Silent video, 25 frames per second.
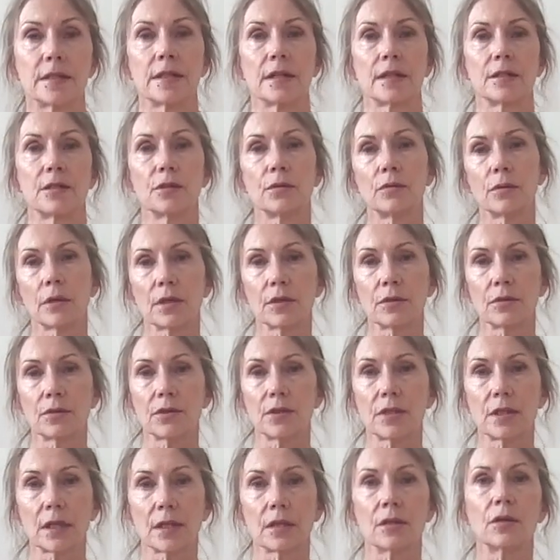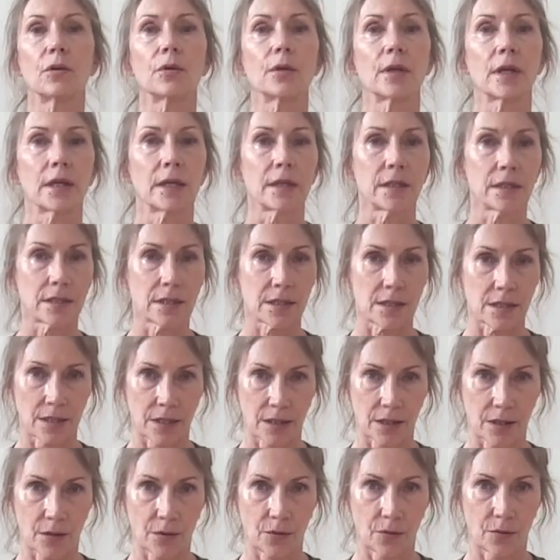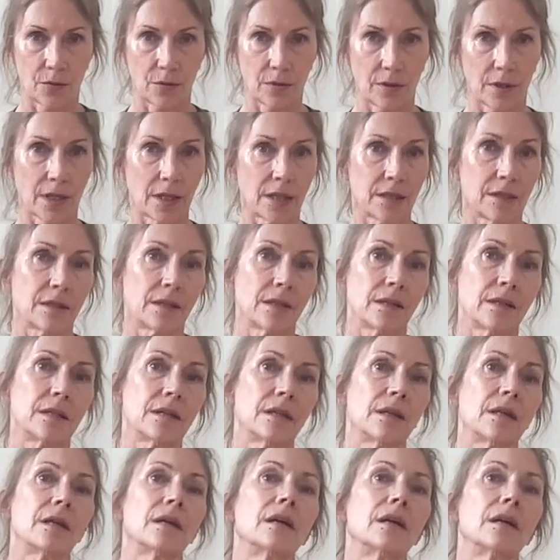that you understand, okay, it's now, and then